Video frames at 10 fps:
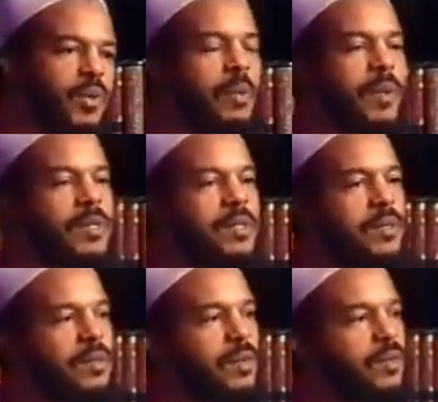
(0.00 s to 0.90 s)

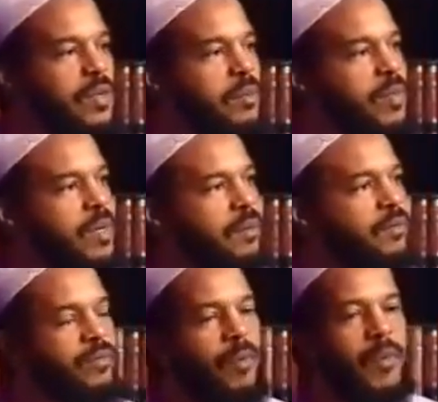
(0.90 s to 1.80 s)
permit, you know,
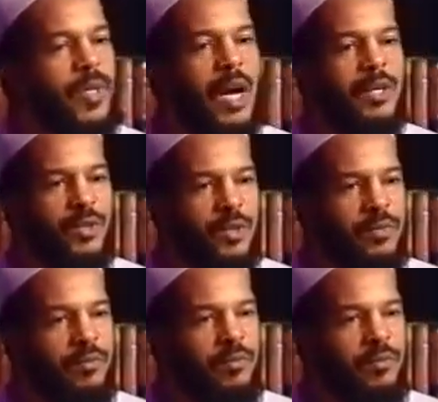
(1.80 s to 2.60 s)
something from the doctor,